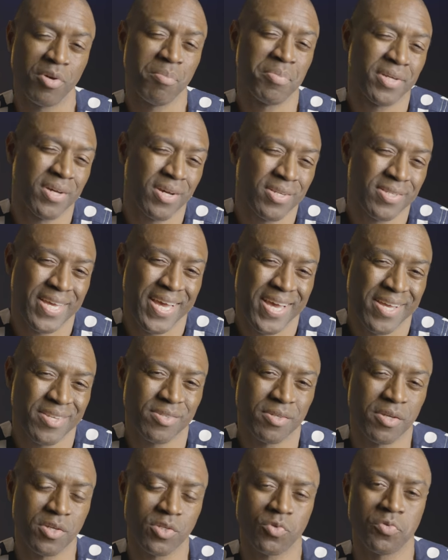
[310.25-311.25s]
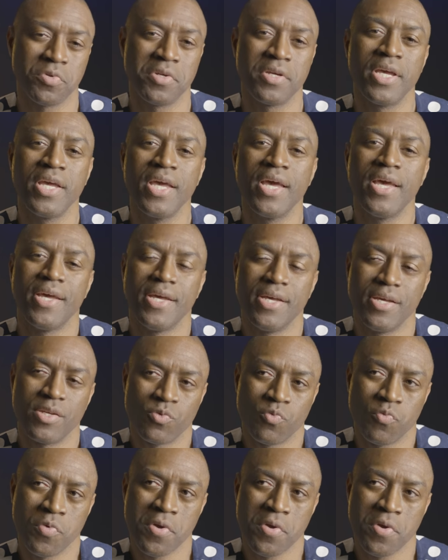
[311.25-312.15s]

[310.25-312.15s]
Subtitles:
because ancestry is